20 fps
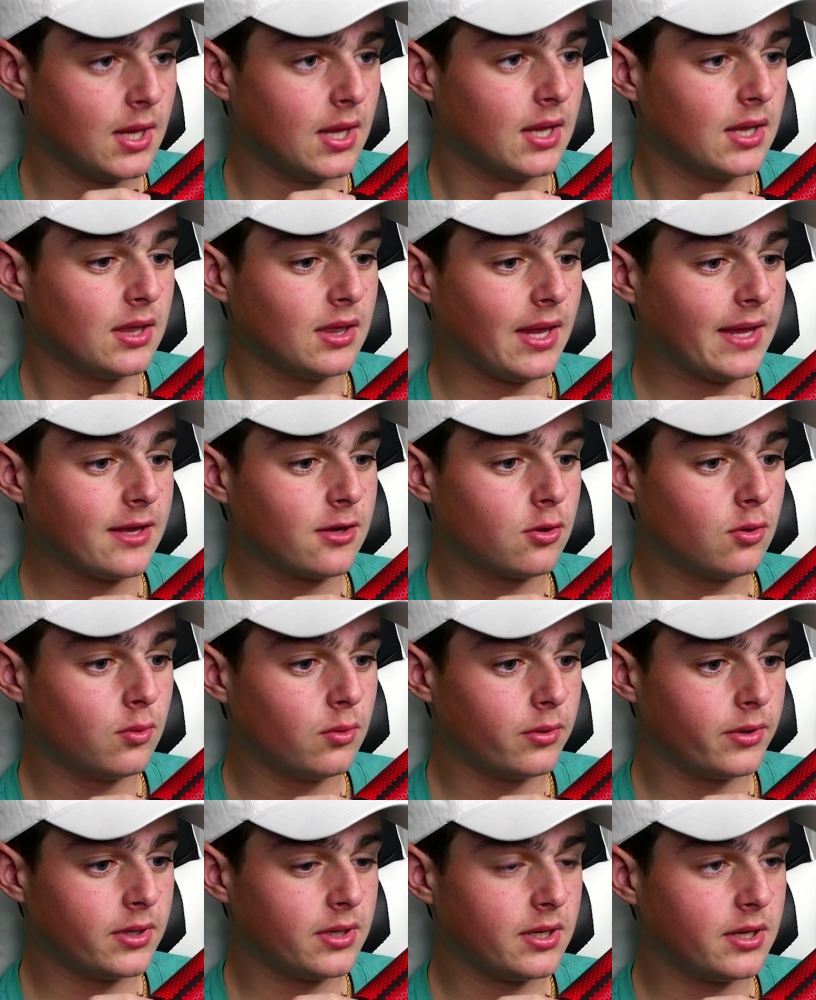
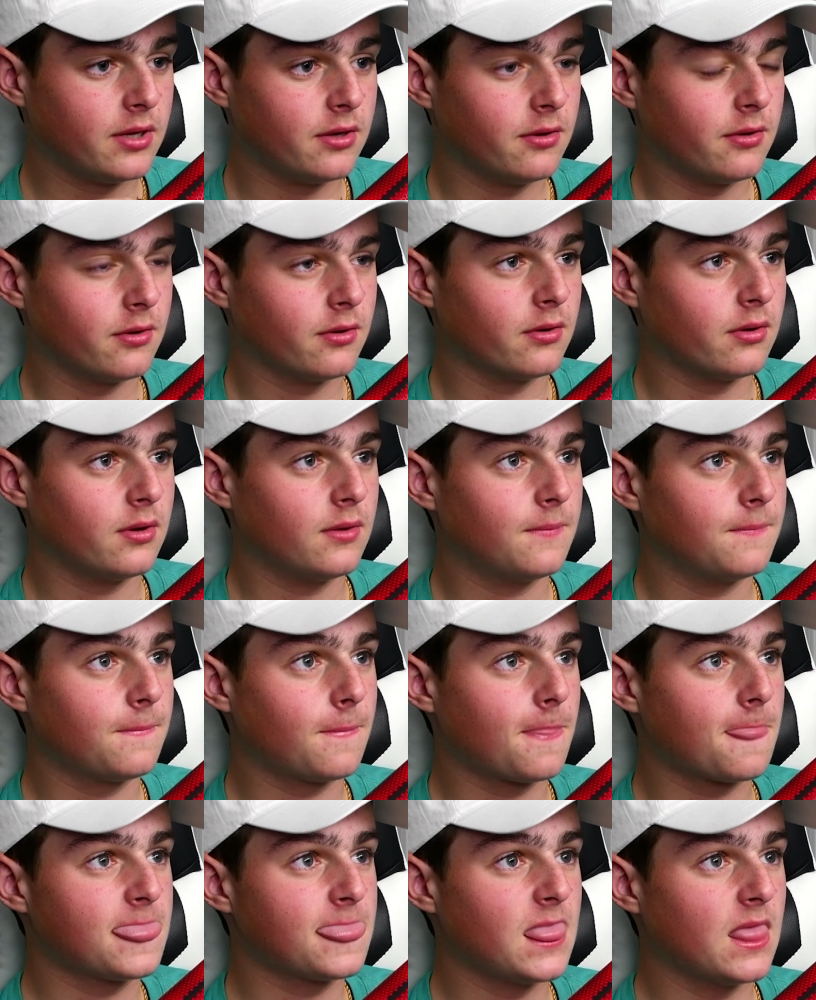Litecoin here,
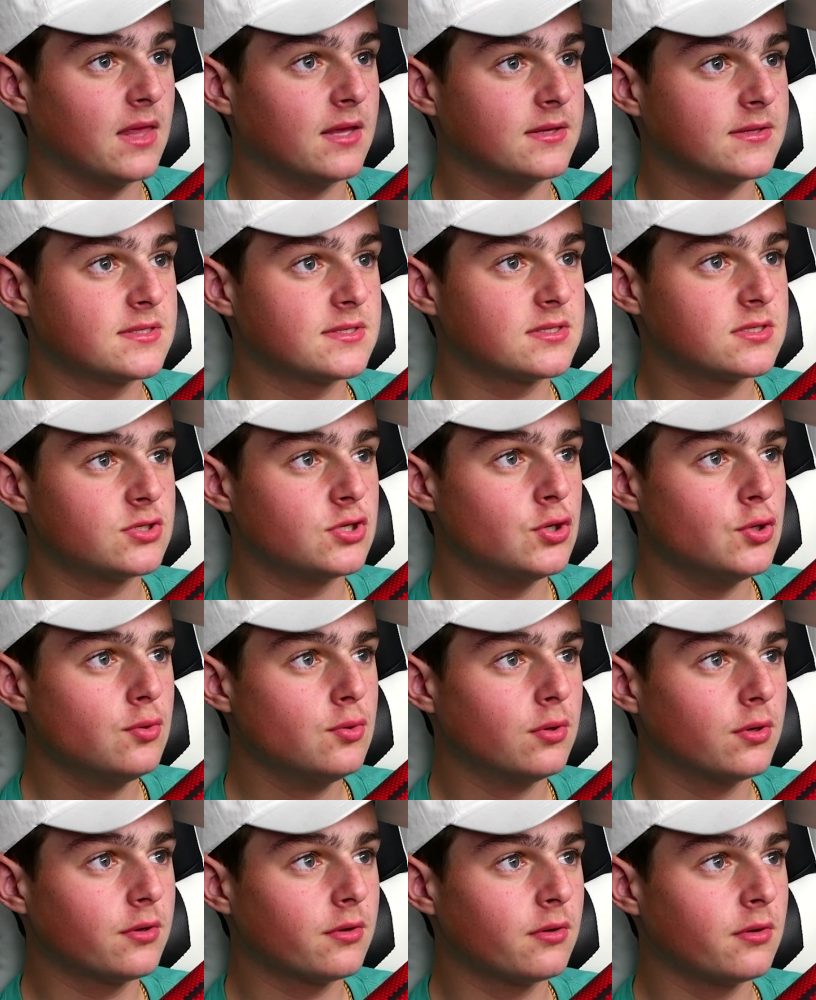it's
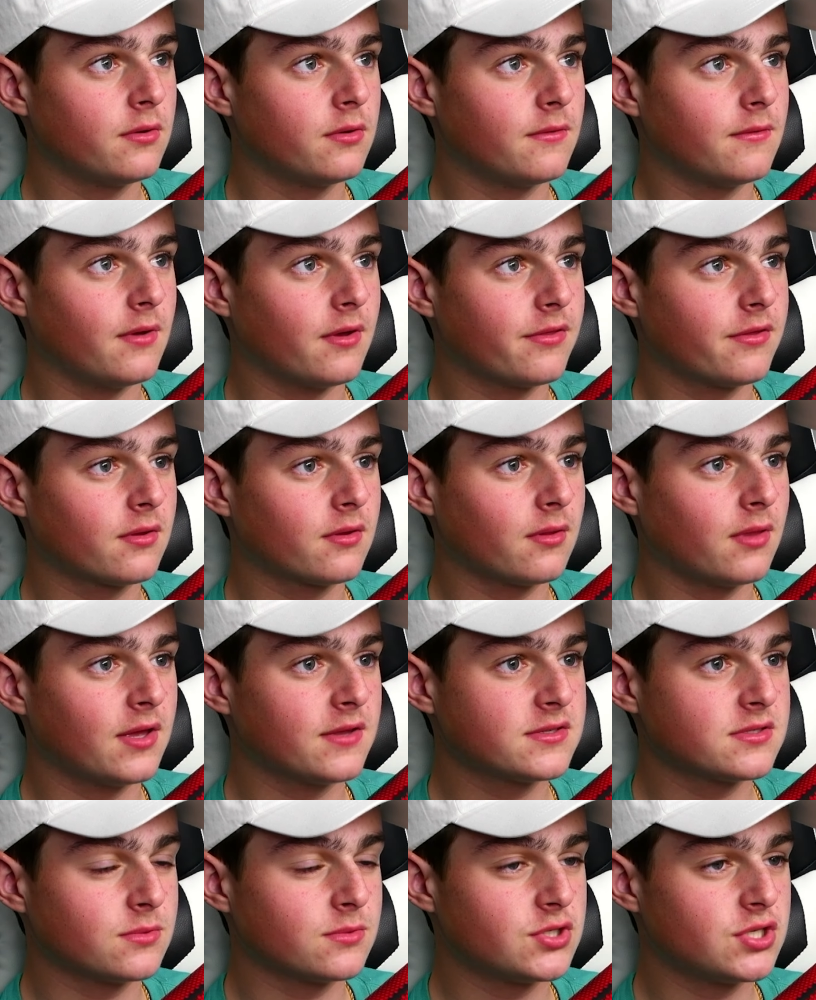200 i think last
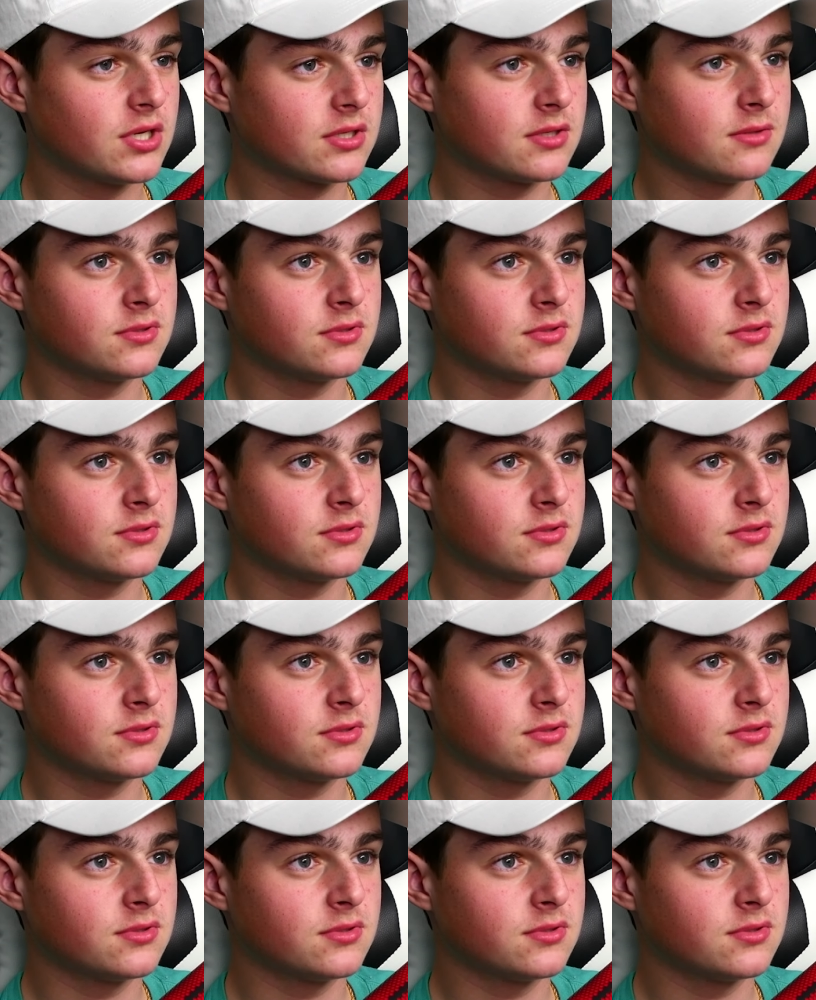time i checked it was